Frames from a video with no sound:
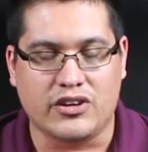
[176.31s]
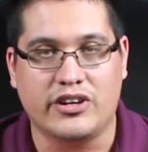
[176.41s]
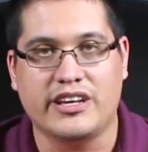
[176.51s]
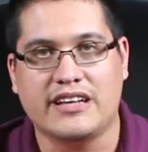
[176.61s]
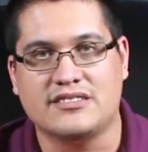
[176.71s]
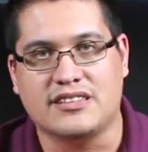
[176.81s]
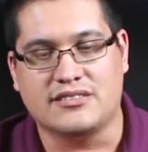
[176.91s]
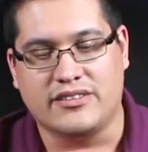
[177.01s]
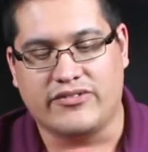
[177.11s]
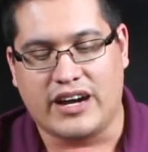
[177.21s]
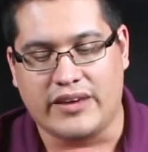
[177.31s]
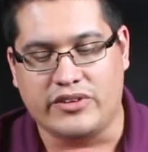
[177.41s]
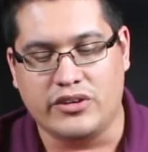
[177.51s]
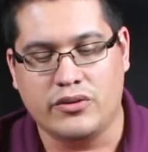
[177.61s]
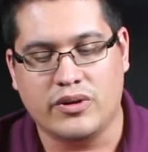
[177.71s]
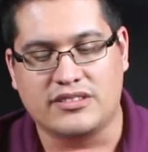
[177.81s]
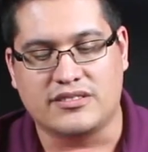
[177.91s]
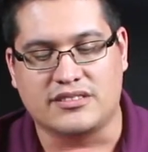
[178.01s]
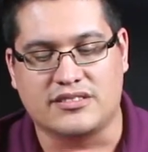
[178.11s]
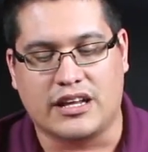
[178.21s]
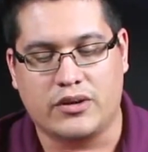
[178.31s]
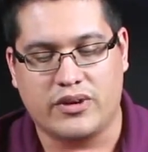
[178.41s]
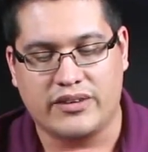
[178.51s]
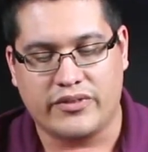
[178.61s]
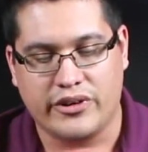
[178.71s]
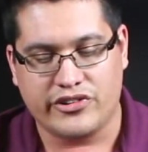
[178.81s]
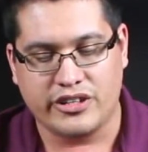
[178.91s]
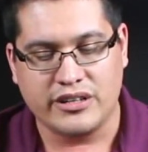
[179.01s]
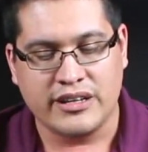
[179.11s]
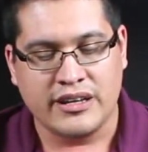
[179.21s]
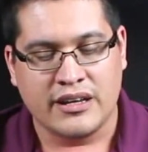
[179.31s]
thirty-eight sixty-five U. It's the Celeron version.